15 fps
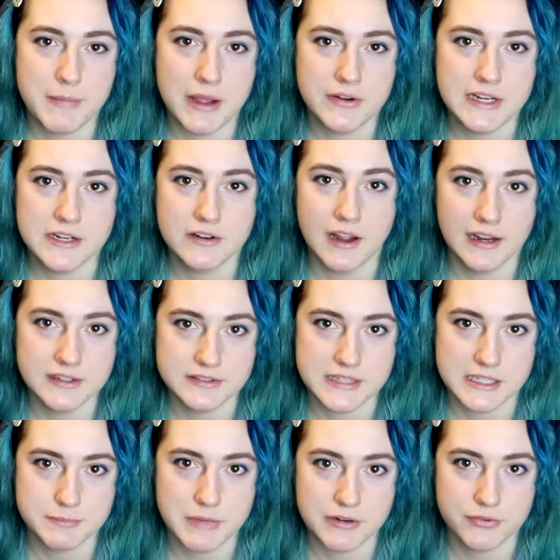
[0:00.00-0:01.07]
amount here. I just
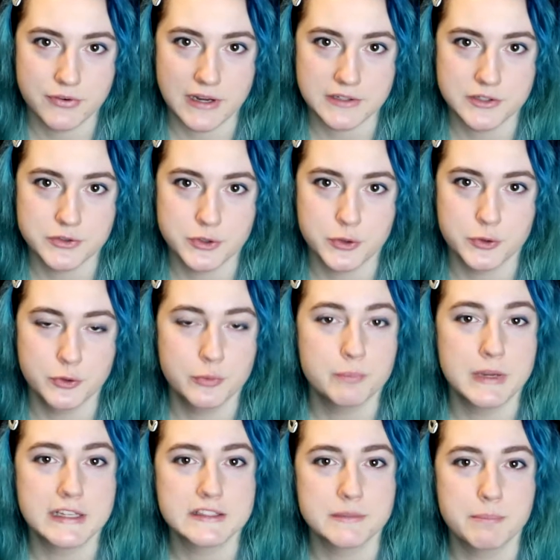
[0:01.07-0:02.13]
asked my friend to
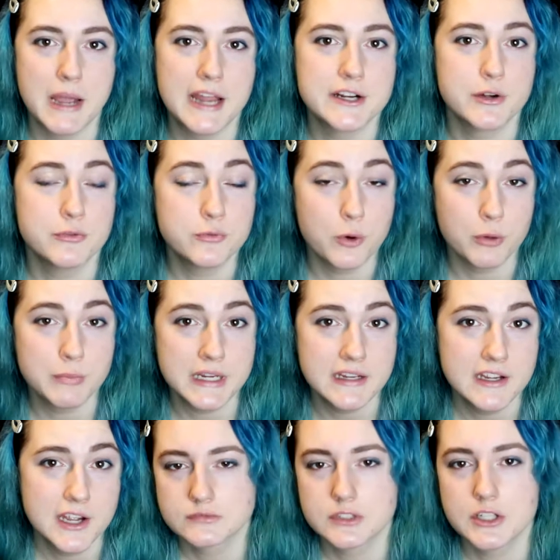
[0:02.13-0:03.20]
make some pie dough for me.
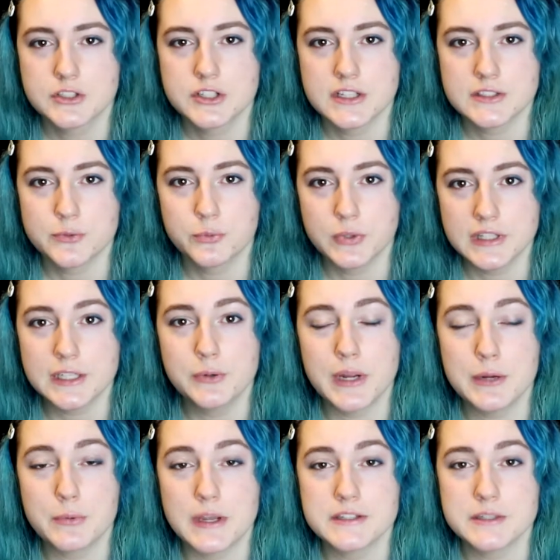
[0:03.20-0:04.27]
She has a really
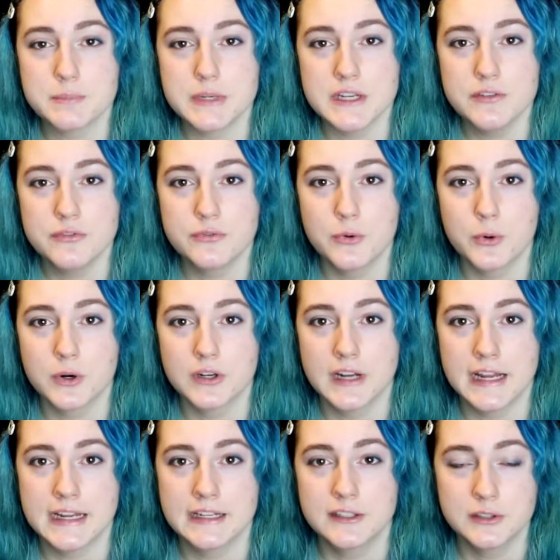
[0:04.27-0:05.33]
great recipe for
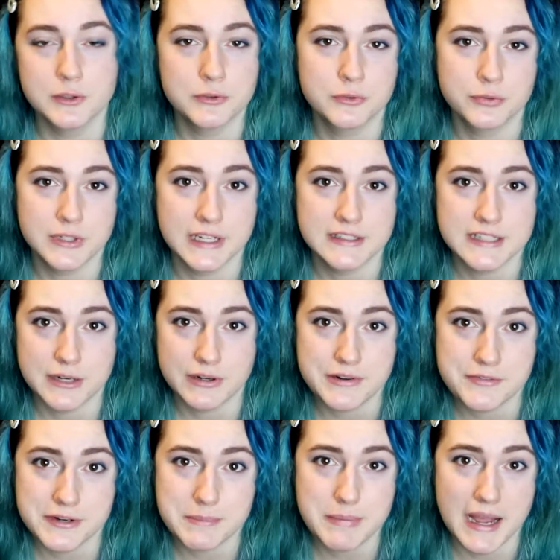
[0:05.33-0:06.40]
a gluten-free,
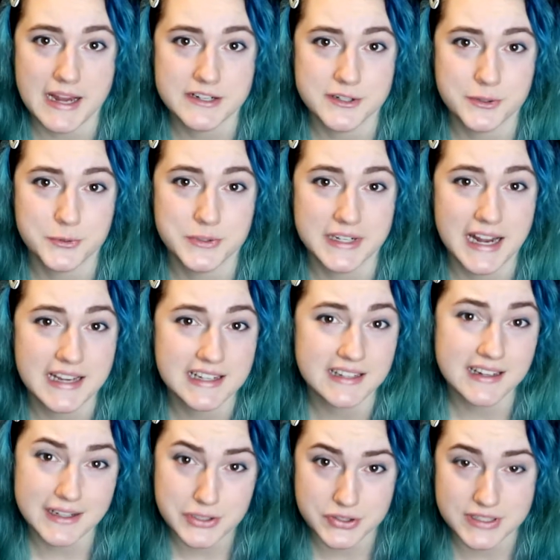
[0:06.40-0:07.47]
dairy-free pie dough that I
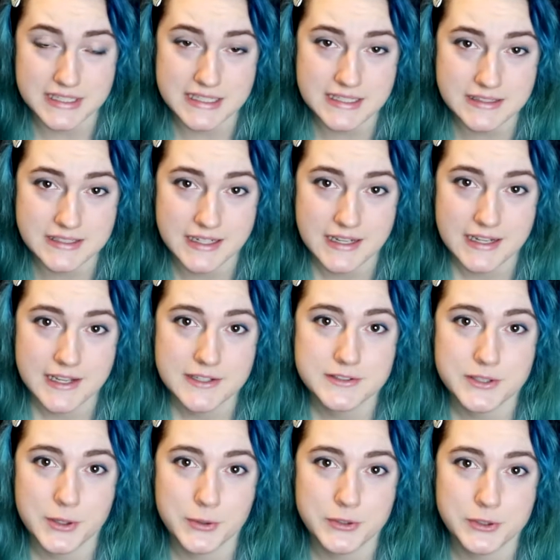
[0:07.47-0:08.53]
can actually eat.
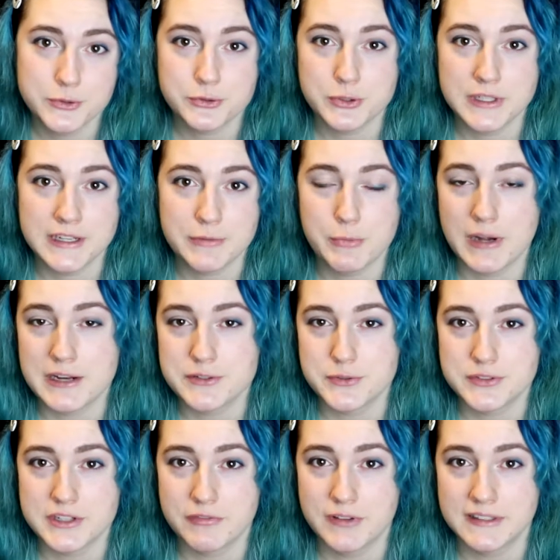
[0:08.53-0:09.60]
So usually when I do
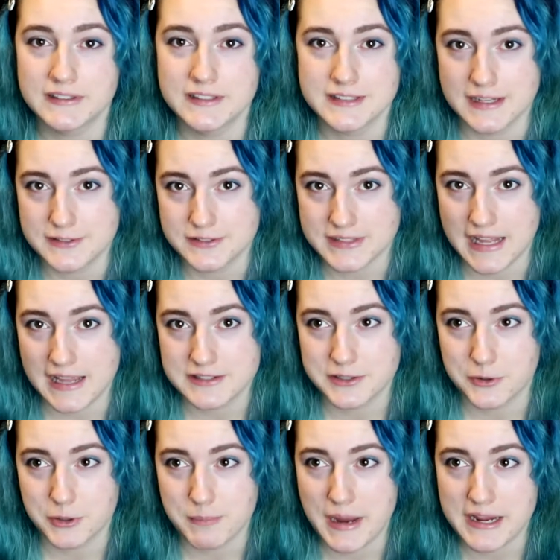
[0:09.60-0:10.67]
stuff like this, I just ask
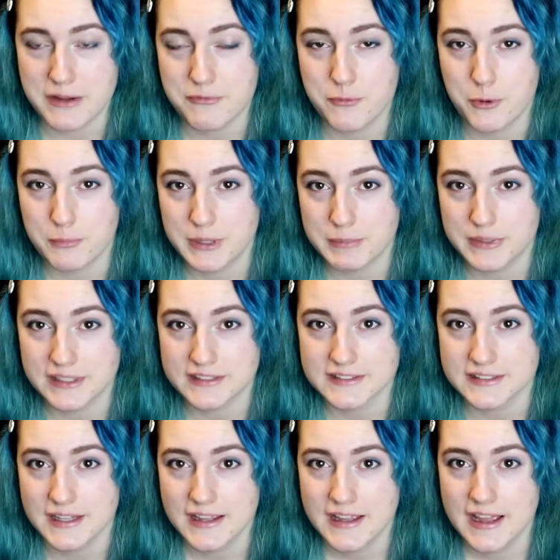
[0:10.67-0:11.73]
her to make it for me
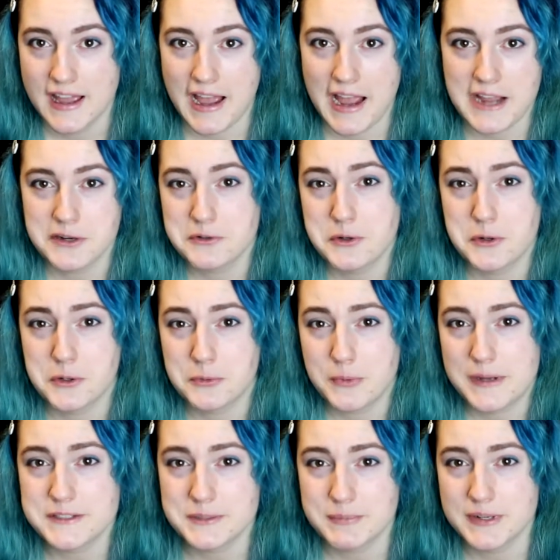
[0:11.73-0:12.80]
because I don't know her
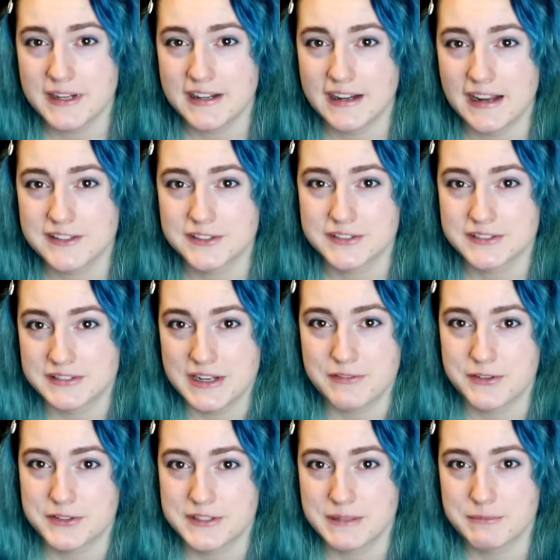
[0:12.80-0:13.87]
recipe and I just
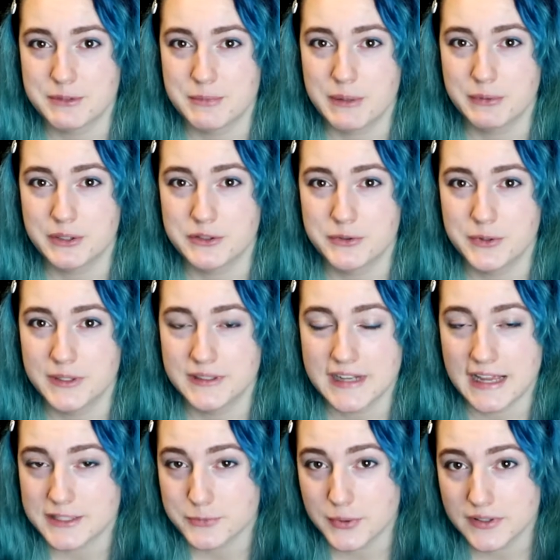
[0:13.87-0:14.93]
never seem to be able to do it
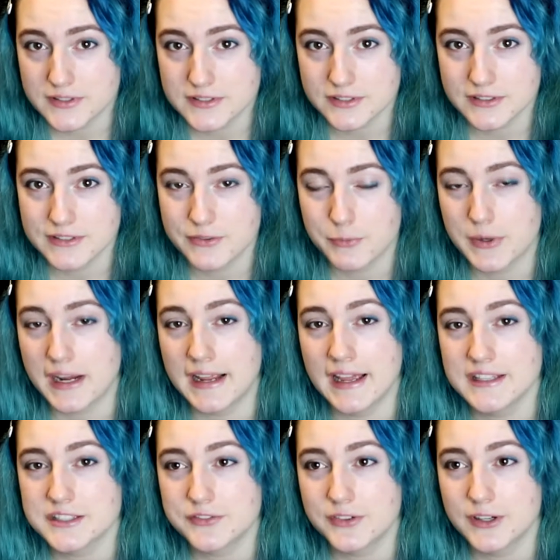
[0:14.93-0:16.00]
as well as her even when I
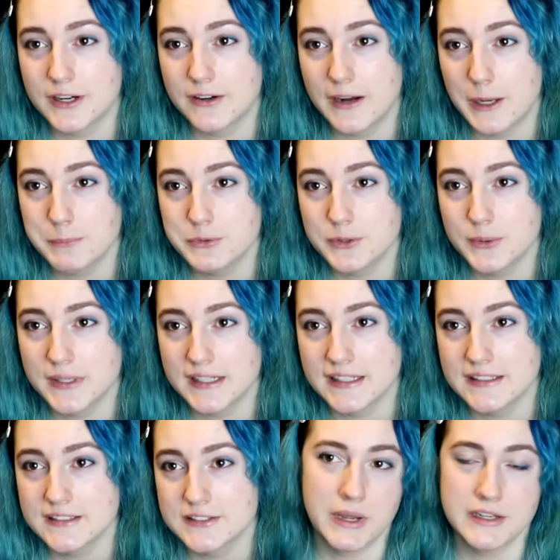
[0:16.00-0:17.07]
ask for her help doing
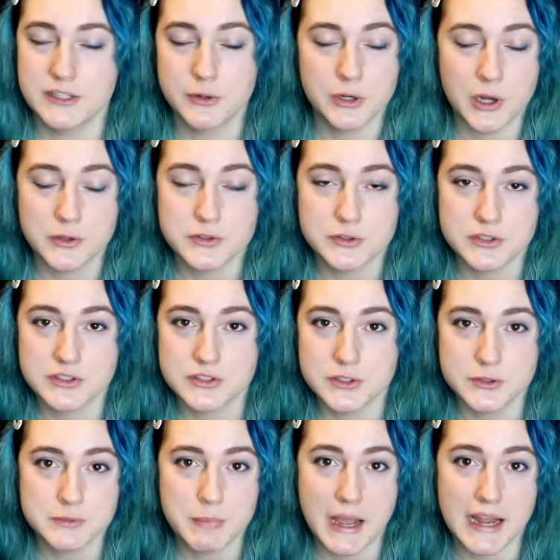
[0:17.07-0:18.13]
it. But you could also just
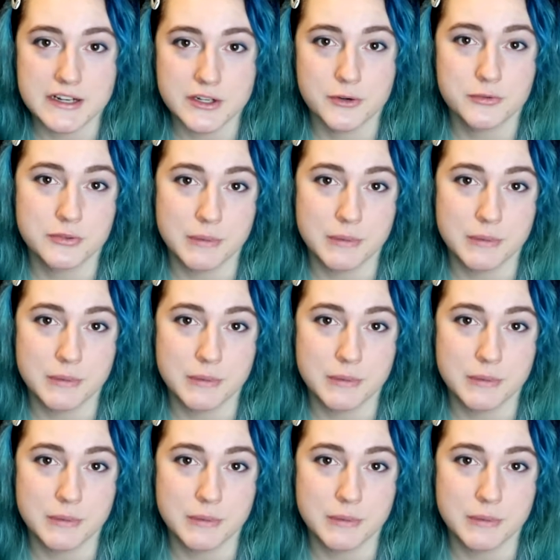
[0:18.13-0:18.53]
use pie dough